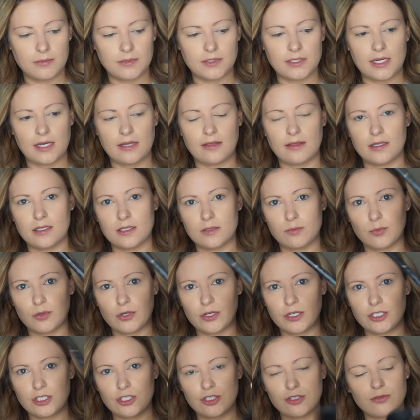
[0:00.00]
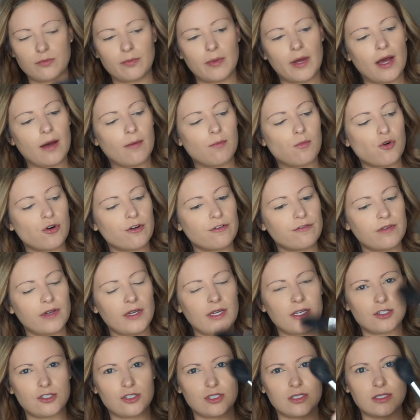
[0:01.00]
Take this brush by
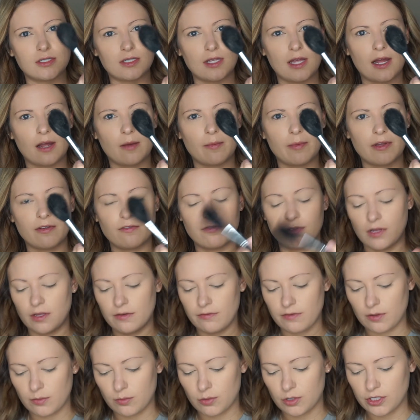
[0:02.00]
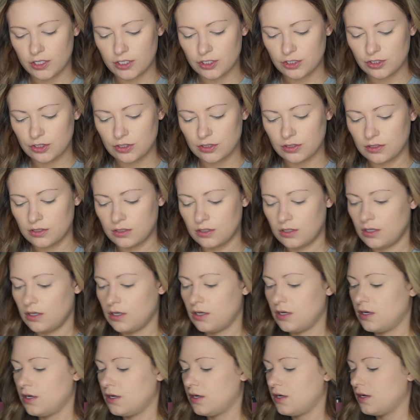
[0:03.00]
Morphe. It's just like a big fluffy brush.
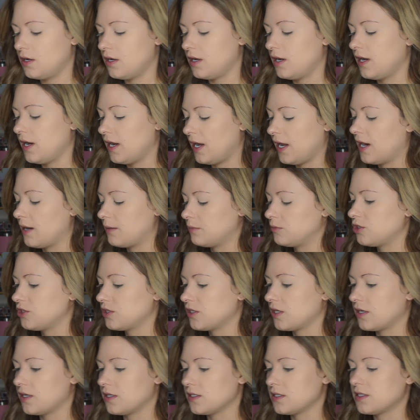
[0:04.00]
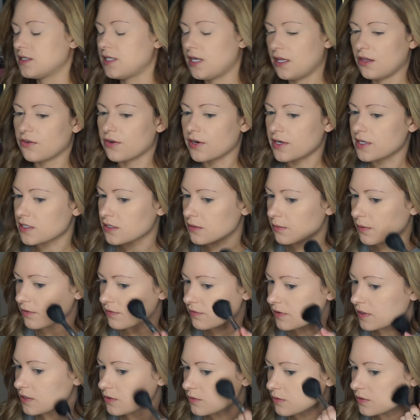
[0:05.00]
And I'm just going to set the rest of my
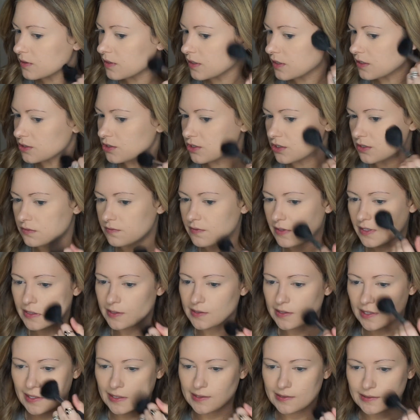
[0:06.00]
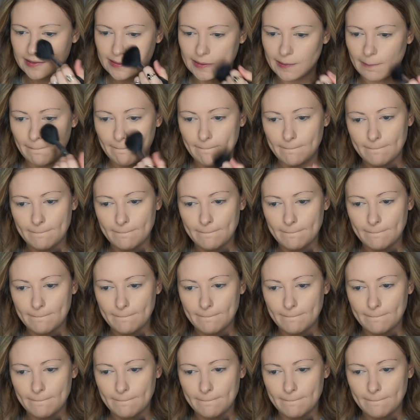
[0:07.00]
face with this just very lightly.